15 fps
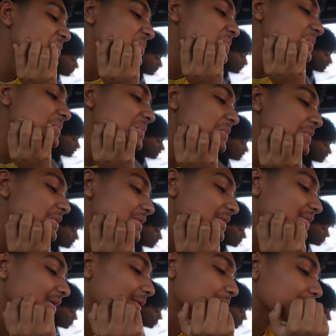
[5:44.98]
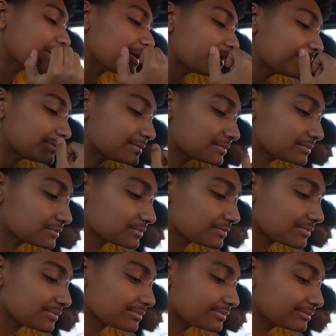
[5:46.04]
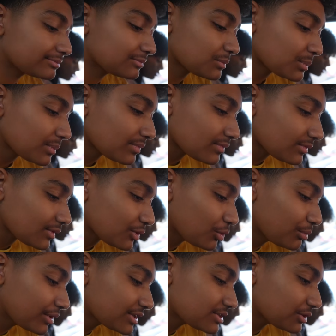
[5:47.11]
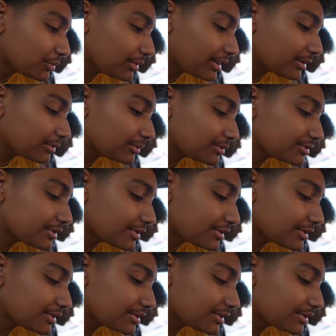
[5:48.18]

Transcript: about that? I'm not. He'll break his own ankles.